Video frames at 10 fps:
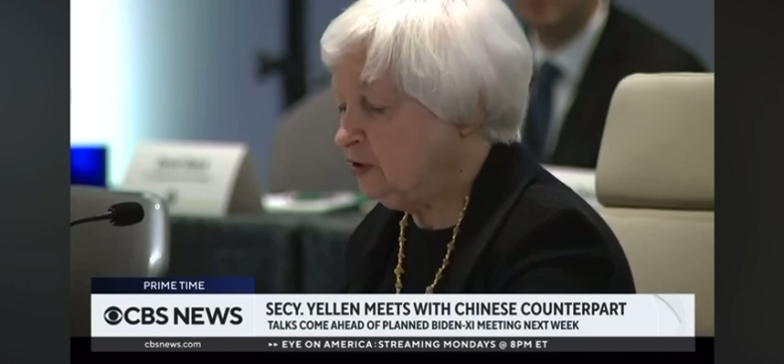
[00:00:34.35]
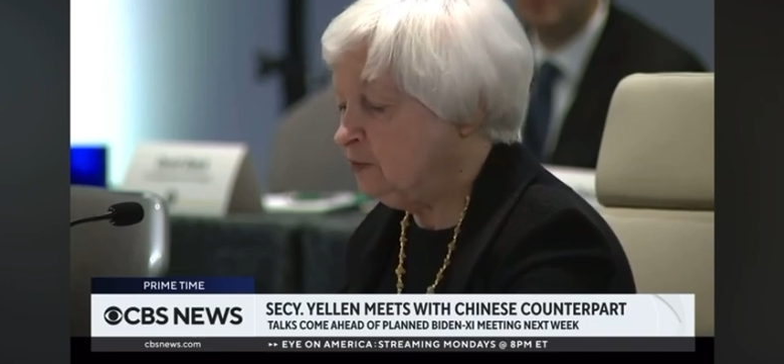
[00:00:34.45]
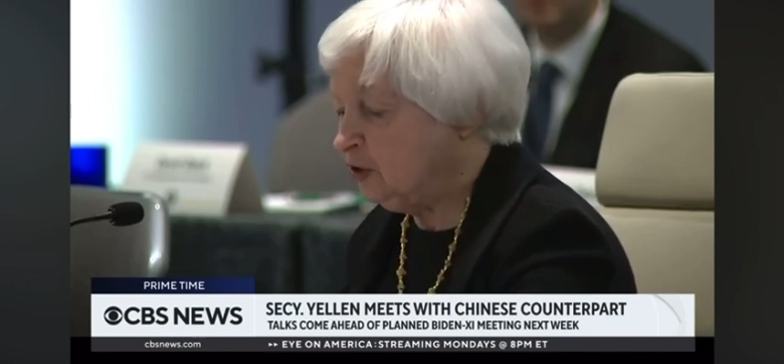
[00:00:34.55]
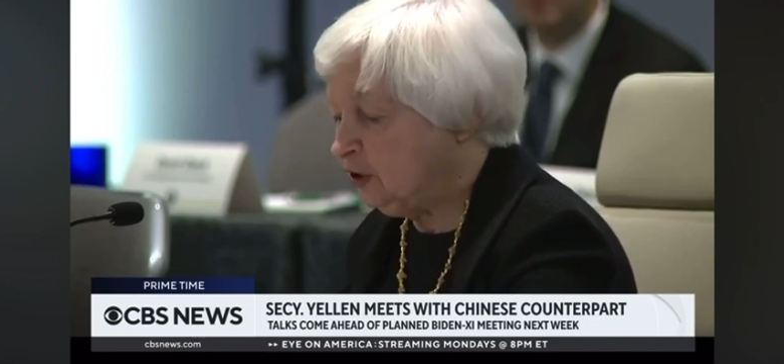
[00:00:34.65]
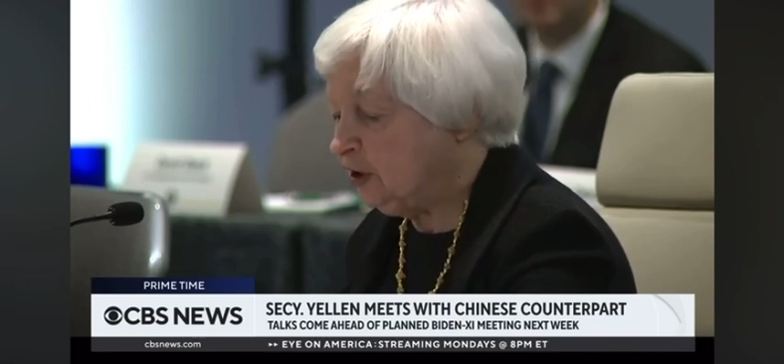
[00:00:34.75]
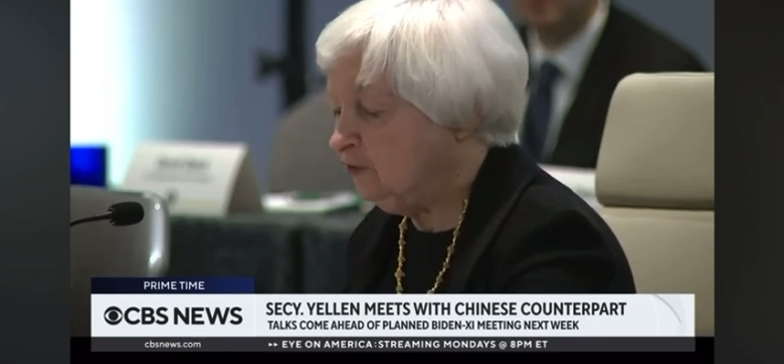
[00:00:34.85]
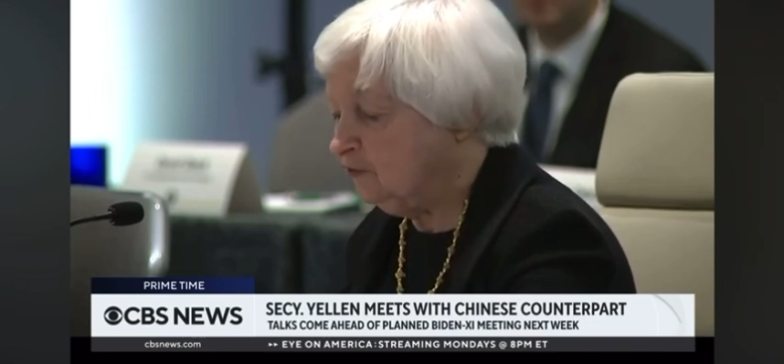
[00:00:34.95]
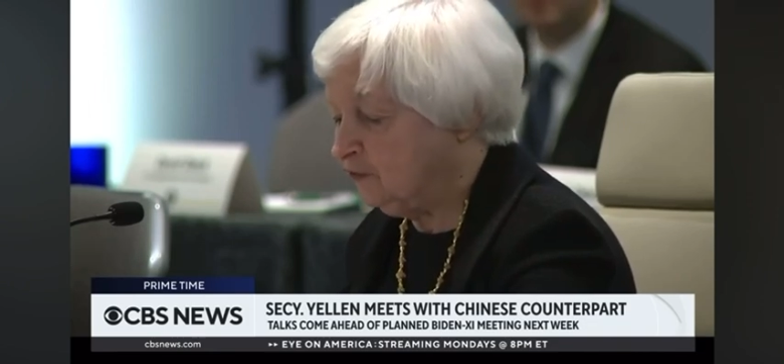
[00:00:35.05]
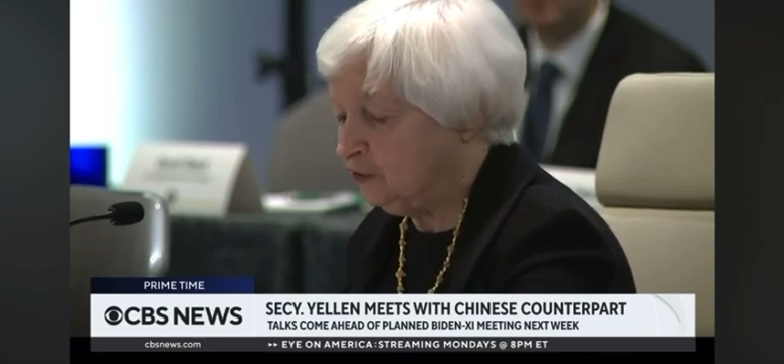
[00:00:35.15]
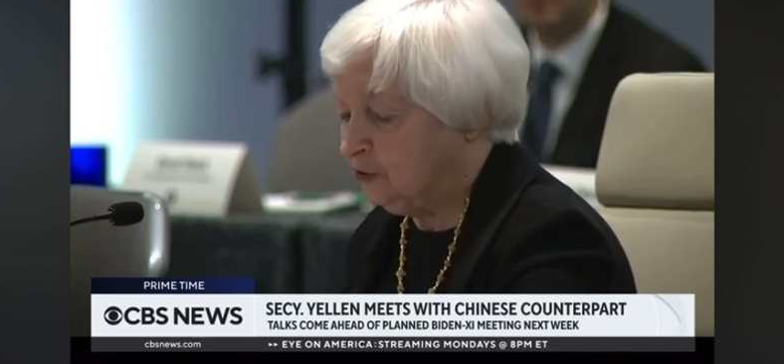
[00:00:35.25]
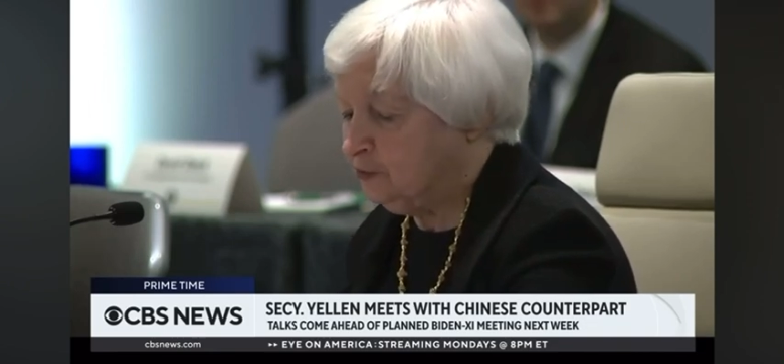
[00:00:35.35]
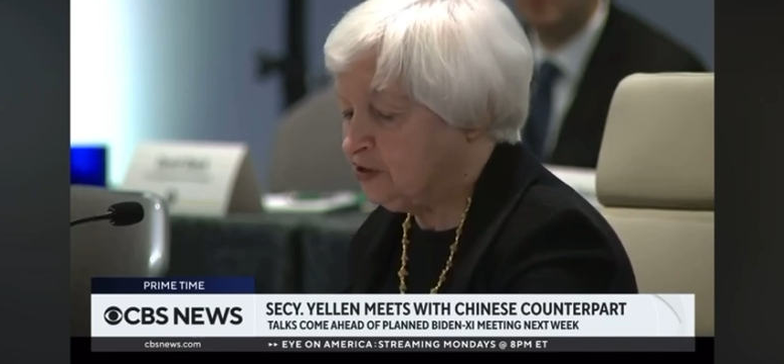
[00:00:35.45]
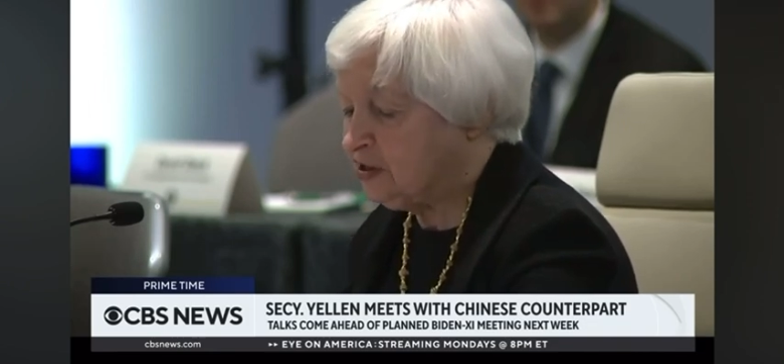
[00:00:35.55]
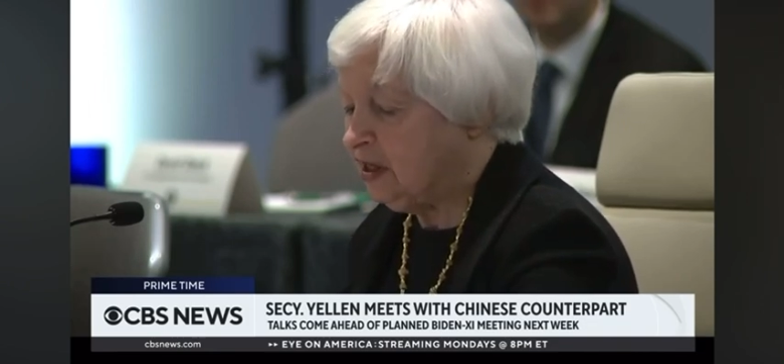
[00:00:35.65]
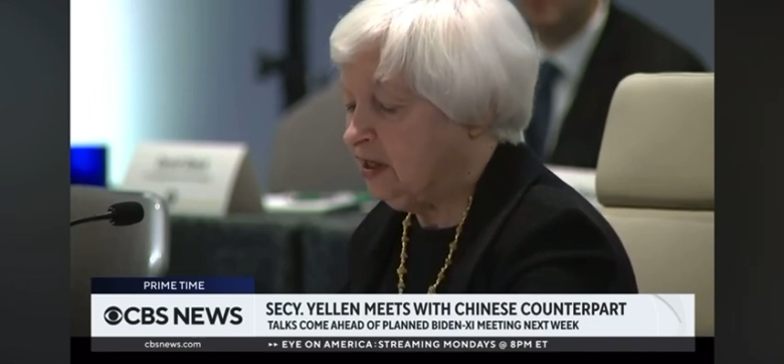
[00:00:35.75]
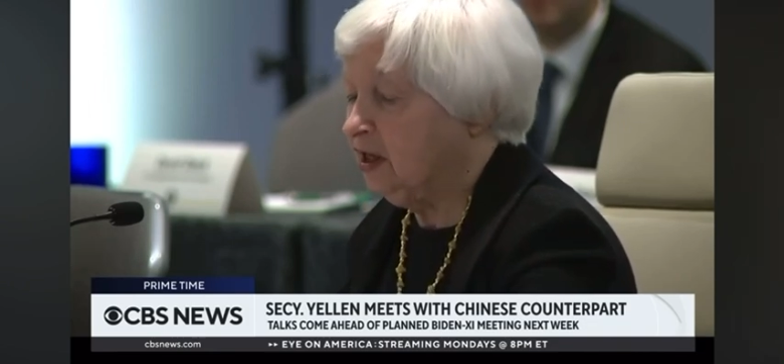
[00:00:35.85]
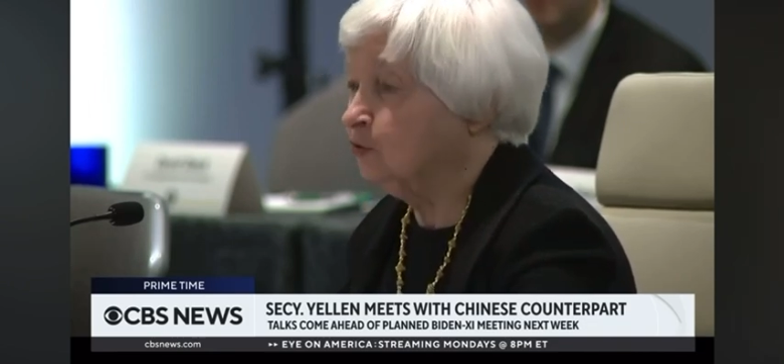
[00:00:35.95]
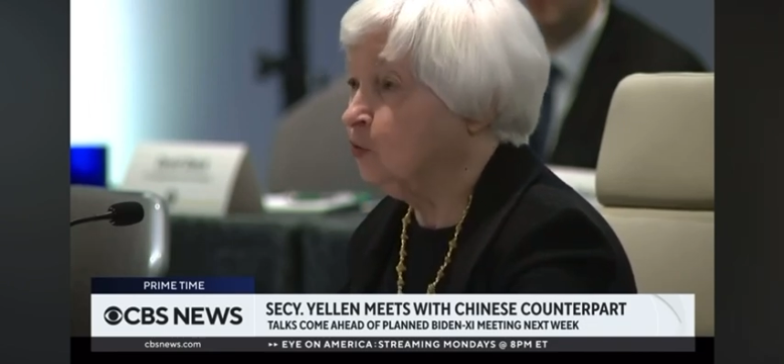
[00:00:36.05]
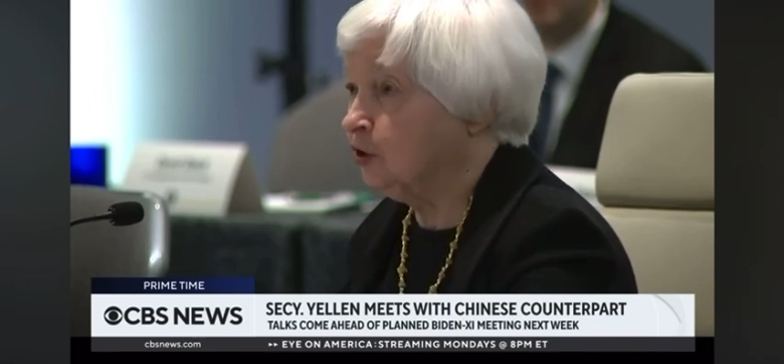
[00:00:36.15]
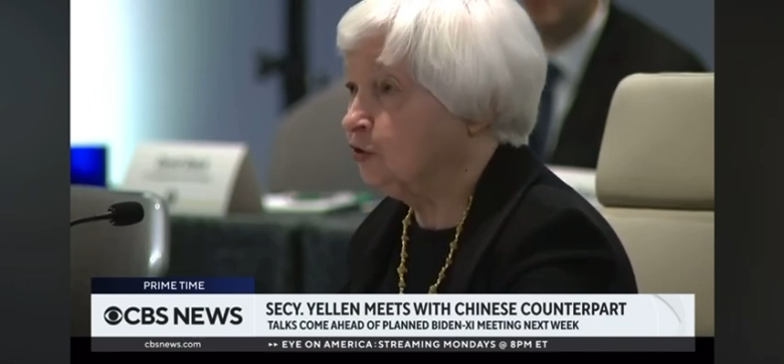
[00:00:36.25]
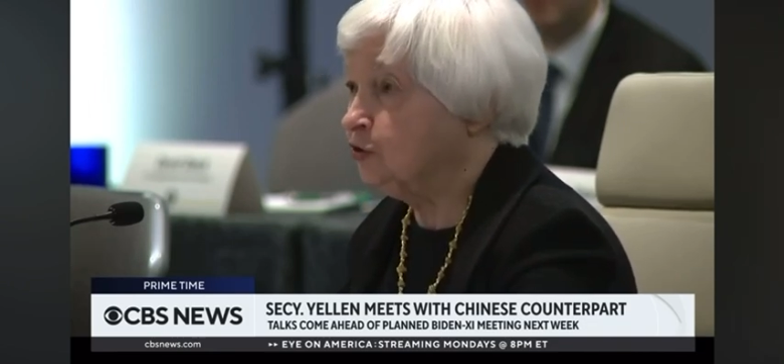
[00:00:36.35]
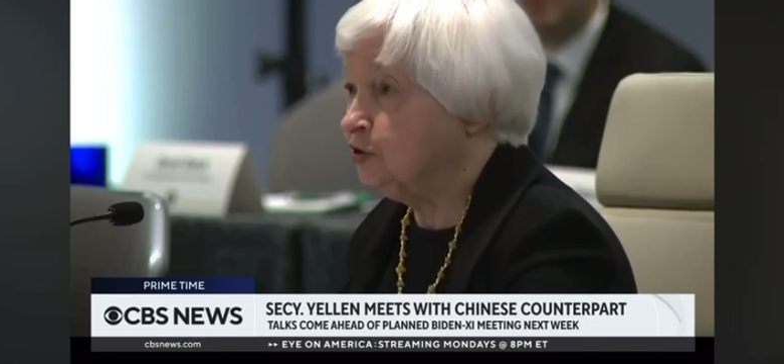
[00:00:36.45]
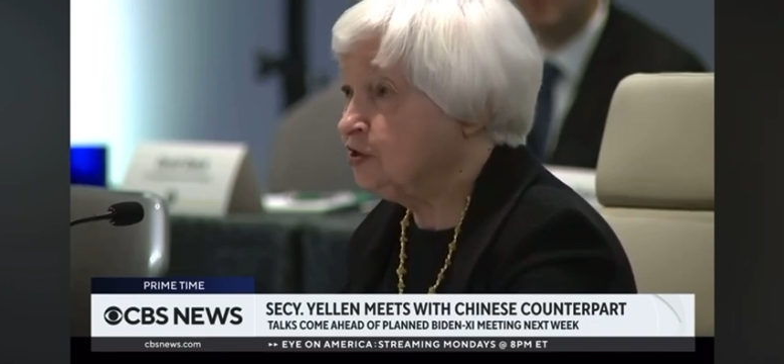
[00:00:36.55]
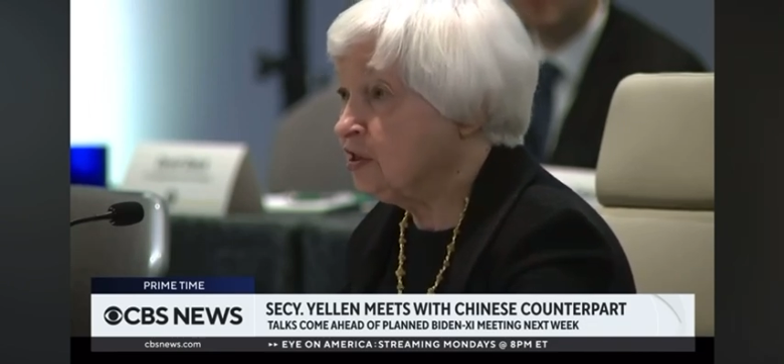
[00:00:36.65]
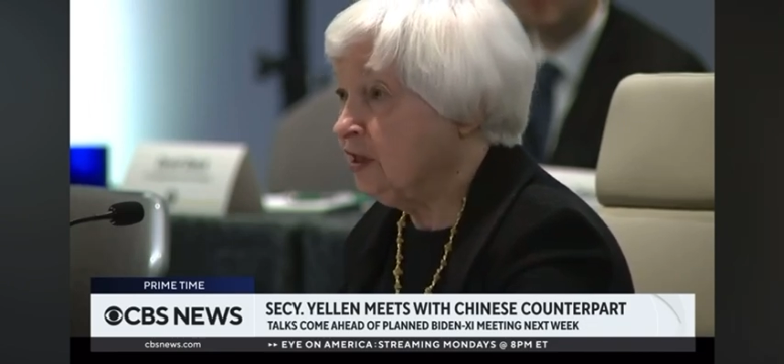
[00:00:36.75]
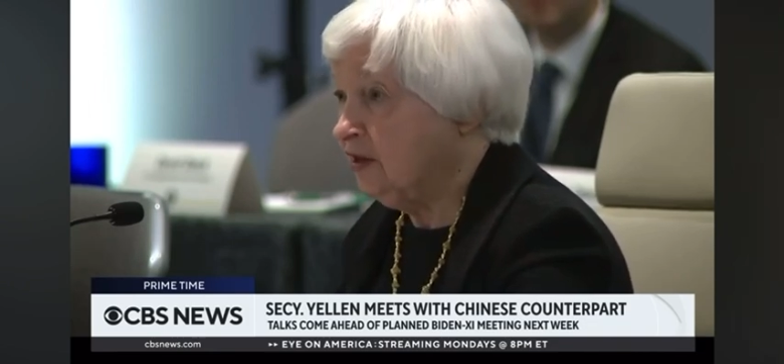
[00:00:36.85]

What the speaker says: American firms and workers